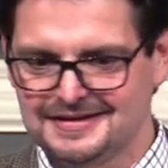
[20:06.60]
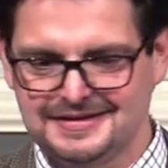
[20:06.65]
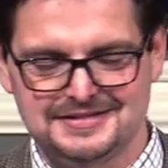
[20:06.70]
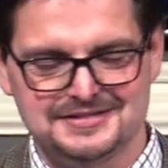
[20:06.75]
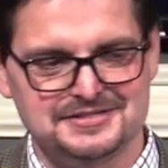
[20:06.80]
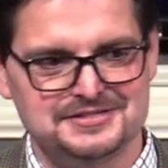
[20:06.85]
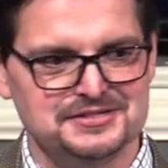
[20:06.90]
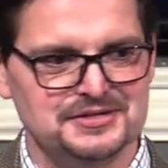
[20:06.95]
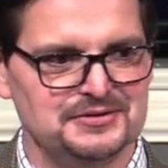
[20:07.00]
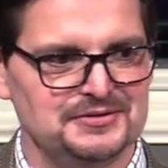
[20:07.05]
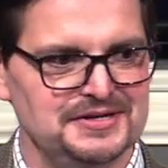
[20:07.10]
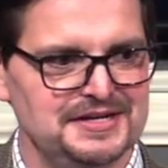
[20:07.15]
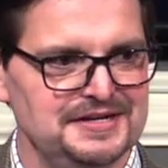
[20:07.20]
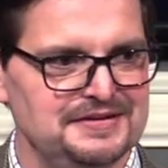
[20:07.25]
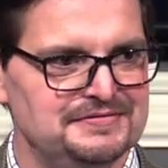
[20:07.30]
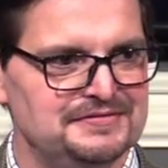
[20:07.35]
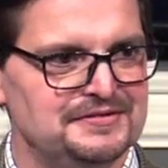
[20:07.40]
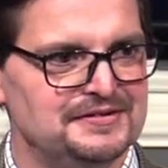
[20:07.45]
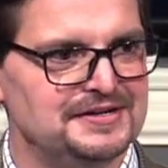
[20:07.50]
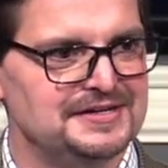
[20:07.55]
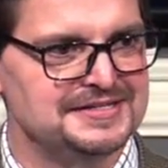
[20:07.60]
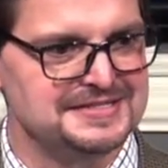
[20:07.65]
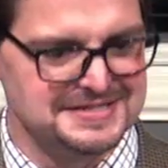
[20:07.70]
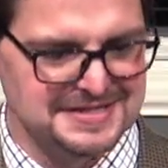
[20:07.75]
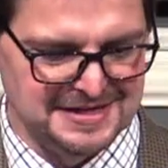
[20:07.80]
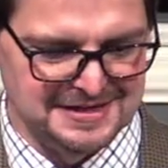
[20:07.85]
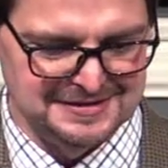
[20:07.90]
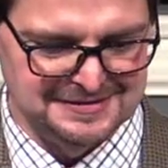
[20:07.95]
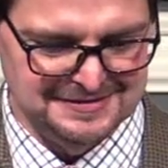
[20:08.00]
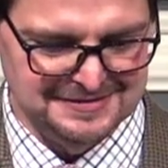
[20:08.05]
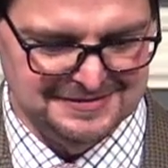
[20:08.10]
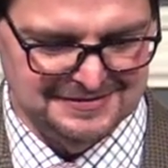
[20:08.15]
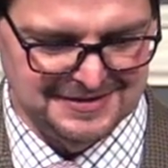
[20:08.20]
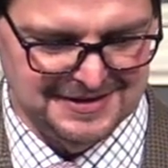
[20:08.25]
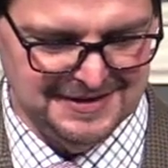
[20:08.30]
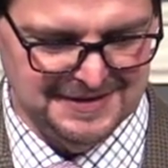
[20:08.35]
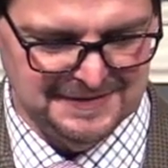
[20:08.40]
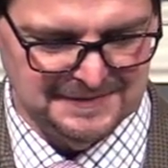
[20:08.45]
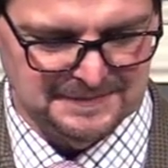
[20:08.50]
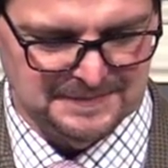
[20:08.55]
because there's no need for us then,
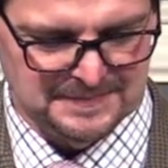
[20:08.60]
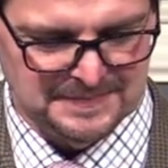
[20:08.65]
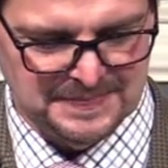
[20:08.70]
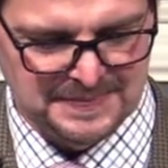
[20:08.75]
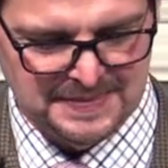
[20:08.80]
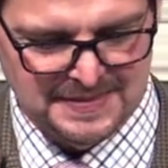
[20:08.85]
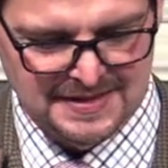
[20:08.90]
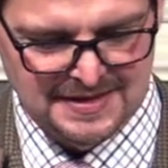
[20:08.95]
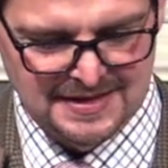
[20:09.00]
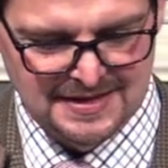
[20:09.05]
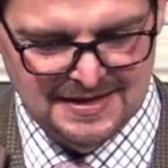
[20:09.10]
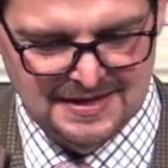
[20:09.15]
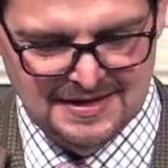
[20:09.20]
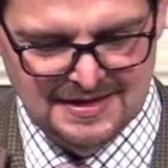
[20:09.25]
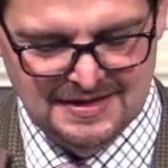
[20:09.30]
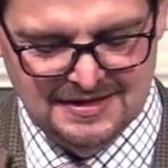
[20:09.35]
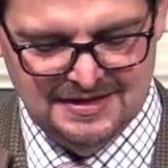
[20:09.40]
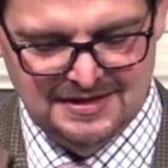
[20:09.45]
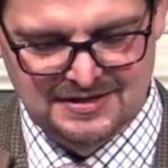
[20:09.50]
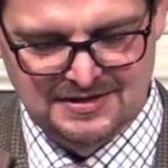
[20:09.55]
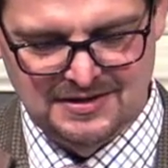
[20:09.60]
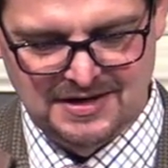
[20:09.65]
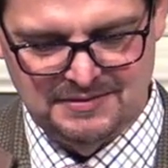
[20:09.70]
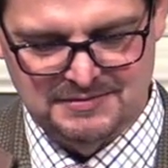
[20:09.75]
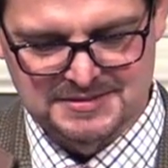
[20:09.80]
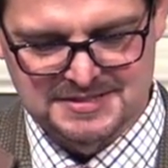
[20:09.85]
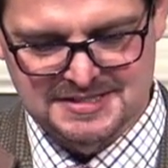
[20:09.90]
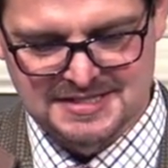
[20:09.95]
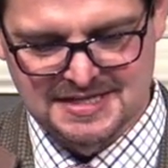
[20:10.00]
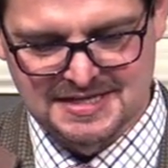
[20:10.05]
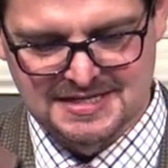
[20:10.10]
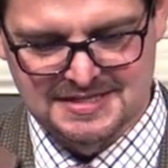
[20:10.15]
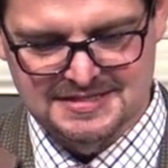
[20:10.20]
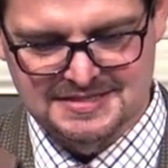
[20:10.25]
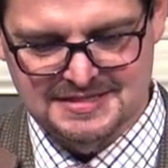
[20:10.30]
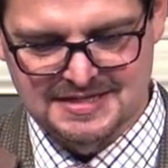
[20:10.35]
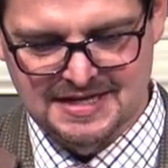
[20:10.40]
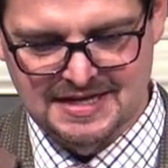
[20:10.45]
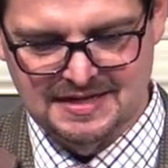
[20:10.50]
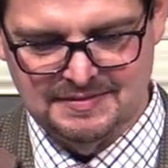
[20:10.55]
right? You know, I was
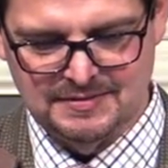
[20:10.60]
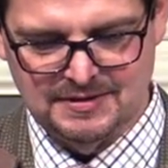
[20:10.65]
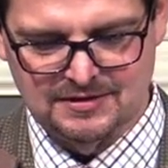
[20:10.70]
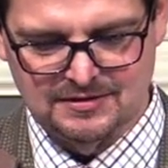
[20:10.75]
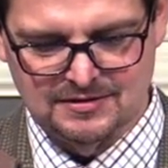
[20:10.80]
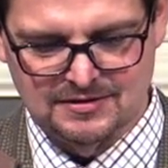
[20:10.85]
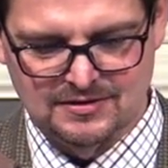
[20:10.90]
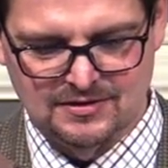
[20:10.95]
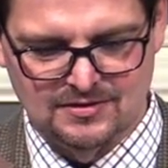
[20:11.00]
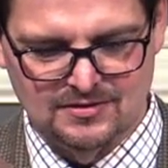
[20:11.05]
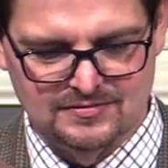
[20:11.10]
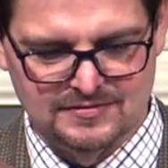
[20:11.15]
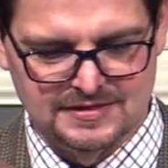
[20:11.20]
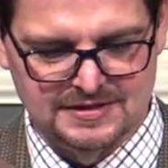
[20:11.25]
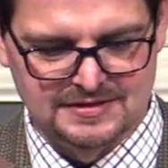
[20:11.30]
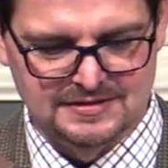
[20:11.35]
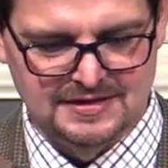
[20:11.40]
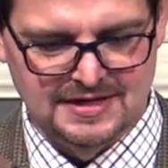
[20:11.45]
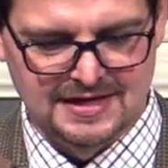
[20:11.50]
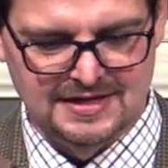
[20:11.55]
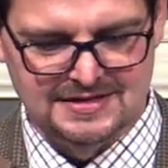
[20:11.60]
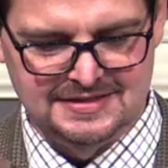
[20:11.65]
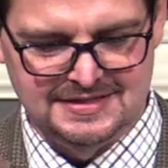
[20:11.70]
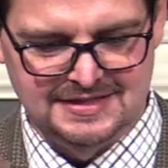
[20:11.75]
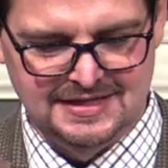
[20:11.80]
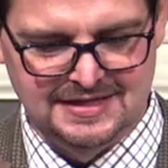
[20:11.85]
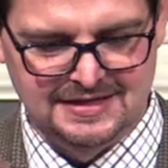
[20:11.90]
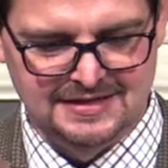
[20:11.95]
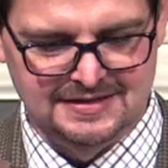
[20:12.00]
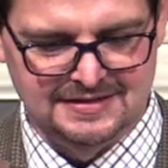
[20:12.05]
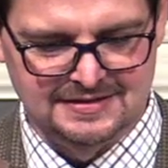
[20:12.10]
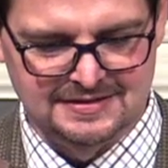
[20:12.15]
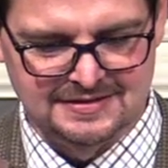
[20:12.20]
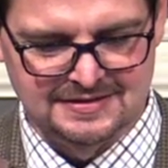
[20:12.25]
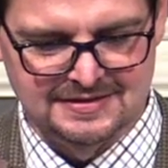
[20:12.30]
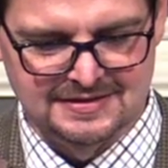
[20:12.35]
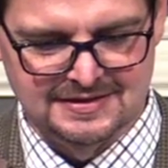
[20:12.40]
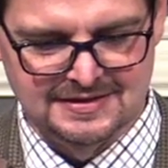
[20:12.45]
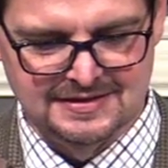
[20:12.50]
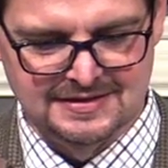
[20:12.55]
thinking today about COVID 19
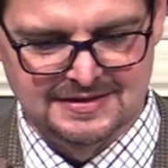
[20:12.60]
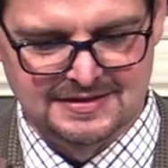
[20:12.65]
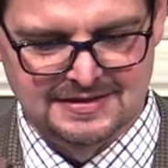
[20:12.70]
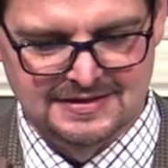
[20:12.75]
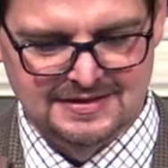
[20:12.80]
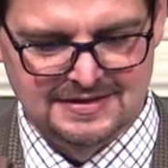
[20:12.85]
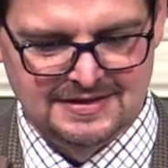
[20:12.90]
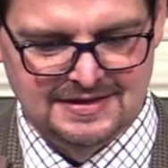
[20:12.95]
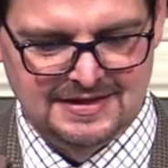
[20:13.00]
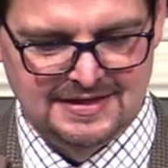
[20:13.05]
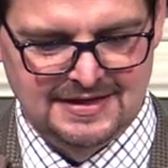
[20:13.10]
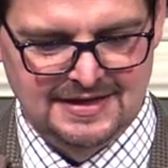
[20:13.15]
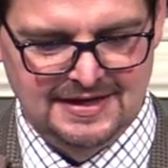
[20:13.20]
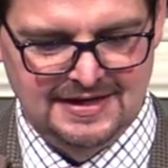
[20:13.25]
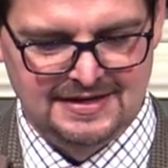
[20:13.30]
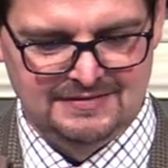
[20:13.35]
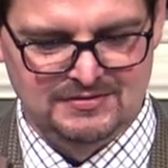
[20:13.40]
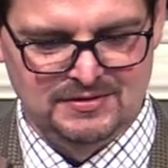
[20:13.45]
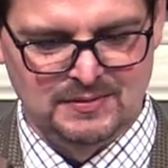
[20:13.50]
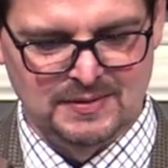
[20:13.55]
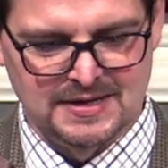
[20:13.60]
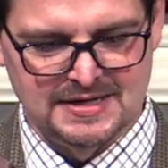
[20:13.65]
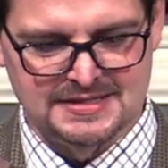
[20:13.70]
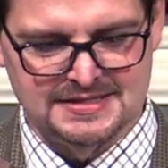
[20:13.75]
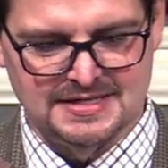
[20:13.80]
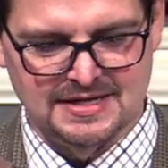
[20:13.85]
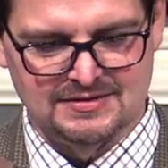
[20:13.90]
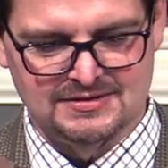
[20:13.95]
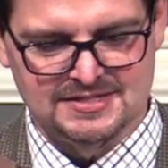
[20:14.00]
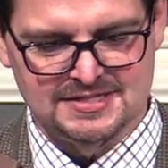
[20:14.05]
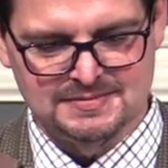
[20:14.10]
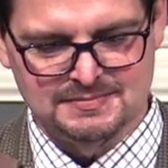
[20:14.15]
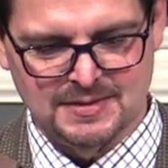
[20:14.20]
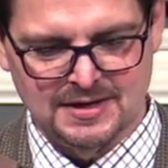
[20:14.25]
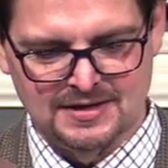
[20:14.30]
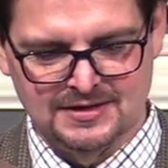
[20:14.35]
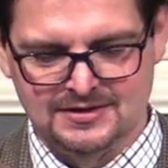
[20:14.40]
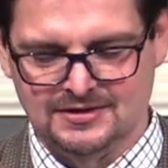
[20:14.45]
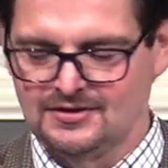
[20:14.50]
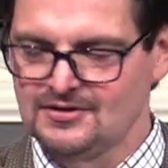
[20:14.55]
and if you want to sound
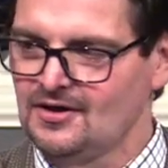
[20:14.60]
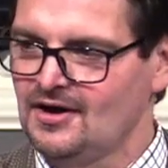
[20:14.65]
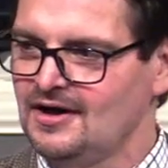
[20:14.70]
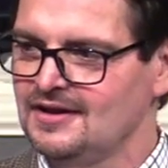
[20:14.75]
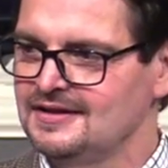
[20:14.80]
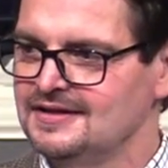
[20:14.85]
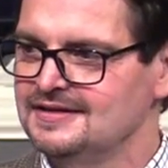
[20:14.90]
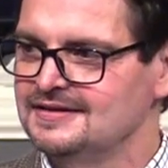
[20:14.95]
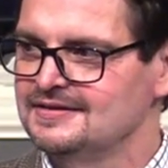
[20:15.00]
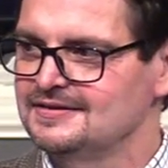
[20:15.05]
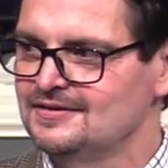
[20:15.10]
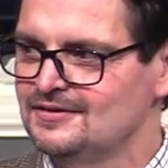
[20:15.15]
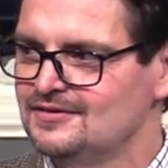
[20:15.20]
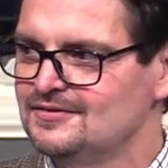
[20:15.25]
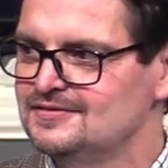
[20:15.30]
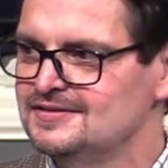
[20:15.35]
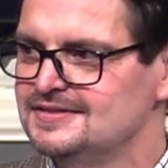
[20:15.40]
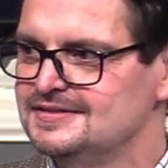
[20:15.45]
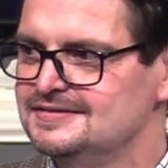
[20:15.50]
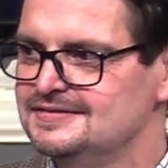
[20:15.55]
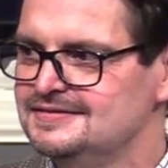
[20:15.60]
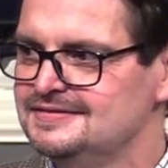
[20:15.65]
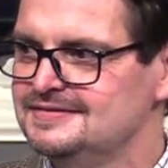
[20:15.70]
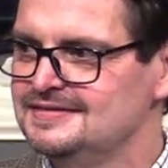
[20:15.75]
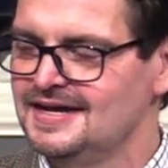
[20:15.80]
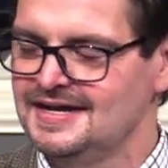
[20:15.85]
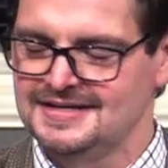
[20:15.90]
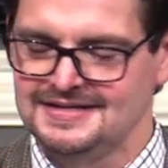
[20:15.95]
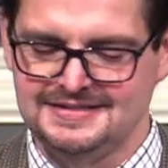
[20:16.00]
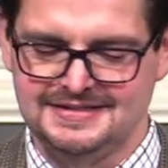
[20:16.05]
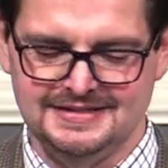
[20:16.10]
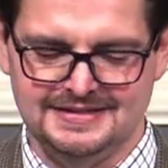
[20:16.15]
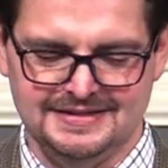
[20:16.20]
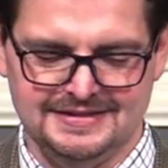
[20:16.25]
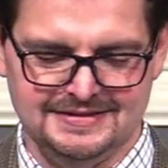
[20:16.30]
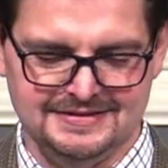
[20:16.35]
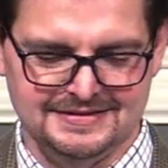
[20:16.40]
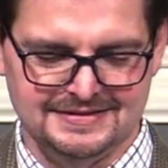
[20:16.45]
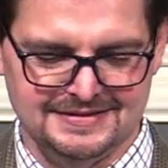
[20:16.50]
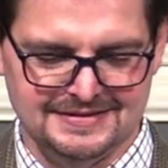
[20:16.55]
smart, you call it COVID
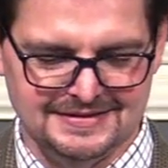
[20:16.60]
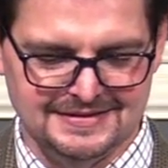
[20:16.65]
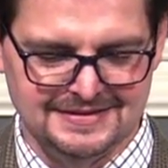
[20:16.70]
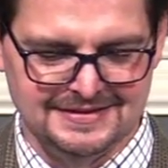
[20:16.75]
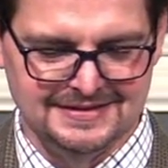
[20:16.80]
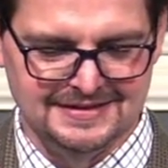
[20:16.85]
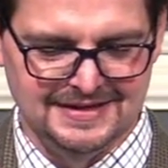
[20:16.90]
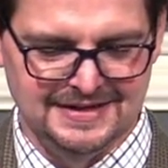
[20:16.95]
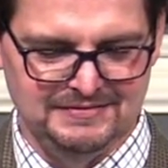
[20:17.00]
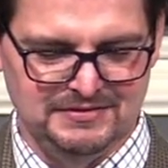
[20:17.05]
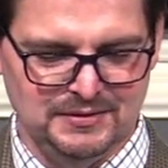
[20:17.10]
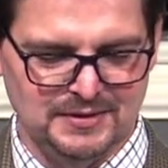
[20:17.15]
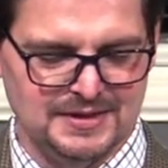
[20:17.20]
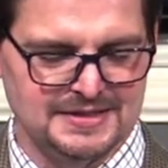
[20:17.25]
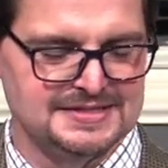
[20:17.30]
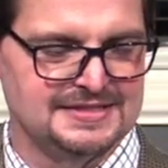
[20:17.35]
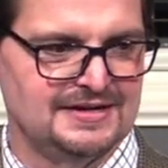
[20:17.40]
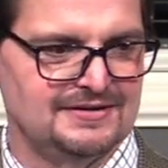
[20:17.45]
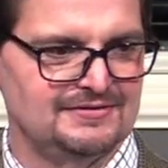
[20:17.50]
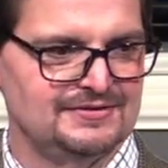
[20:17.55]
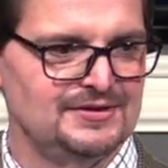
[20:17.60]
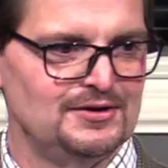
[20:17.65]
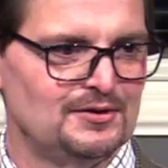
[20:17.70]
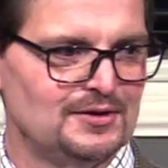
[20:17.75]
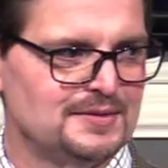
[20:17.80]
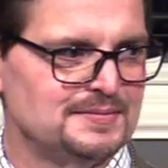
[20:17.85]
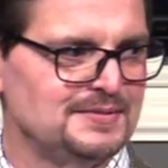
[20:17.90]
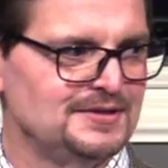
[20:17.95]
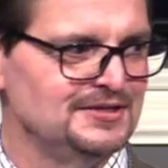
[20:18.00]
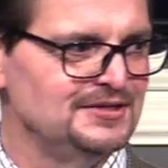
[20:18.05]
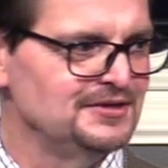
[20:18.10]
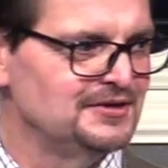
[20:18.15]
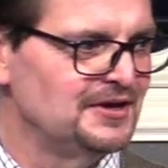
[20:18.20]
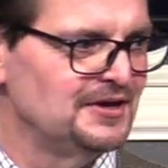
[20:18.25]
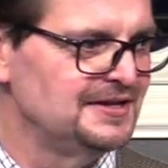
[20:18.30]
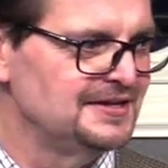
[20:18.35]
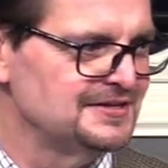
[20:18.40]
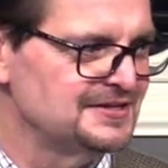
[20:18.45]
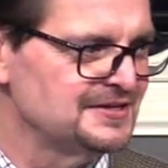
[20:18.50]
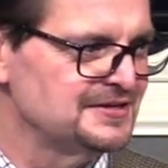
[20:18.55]
19. And if you want to sound normal, you
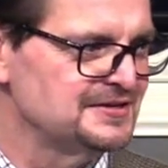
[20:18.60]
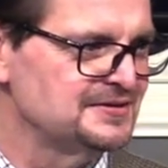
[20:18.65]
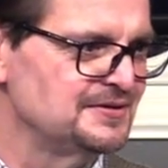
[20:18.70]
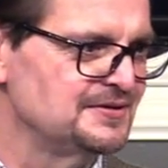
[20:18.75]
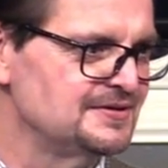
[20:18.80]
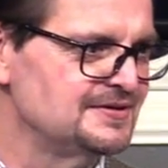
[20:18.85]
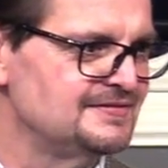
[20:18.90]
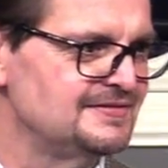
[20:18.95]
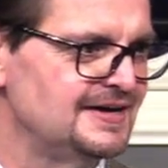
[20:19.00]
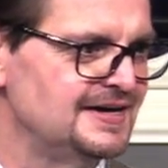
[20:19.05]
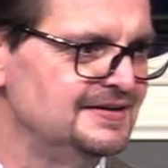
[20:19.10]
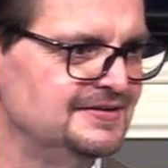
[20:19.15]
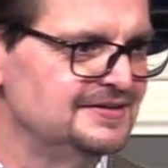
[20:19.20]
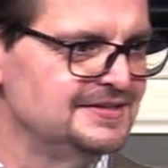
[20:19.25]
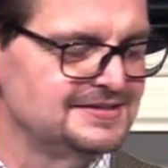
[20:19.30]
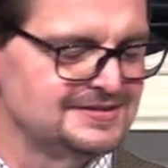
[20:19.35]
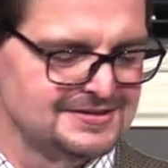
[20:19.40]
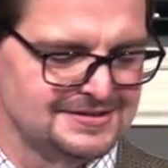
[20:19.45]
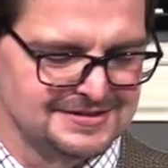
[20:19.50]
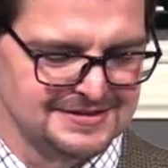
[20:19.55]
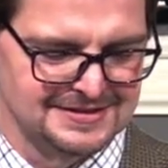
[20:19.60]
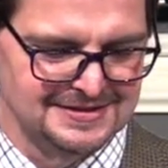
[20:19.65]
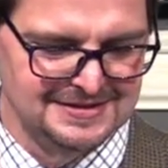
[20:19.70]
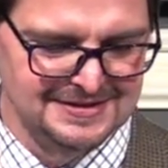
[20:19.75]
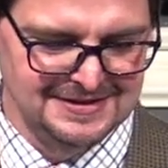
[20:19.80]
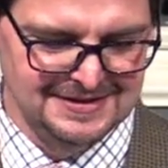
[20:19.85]
call it the coronavirus.